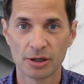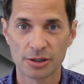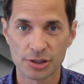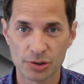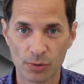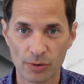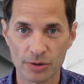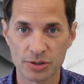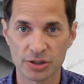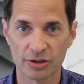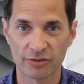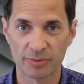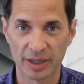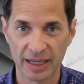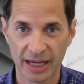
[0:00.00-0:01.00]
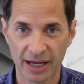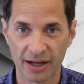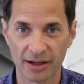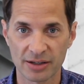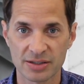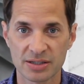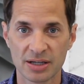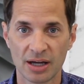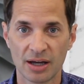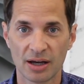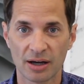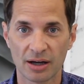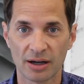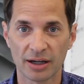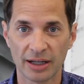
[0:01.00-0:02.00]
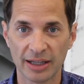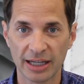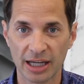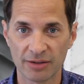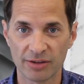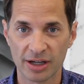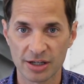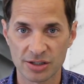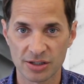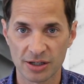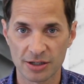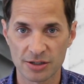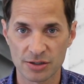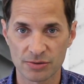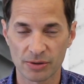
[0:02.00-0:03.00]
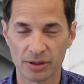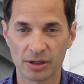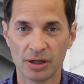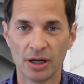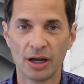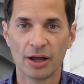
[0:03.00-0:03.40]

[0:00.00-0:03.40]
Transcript: shortage of mechanics in the aviation industry.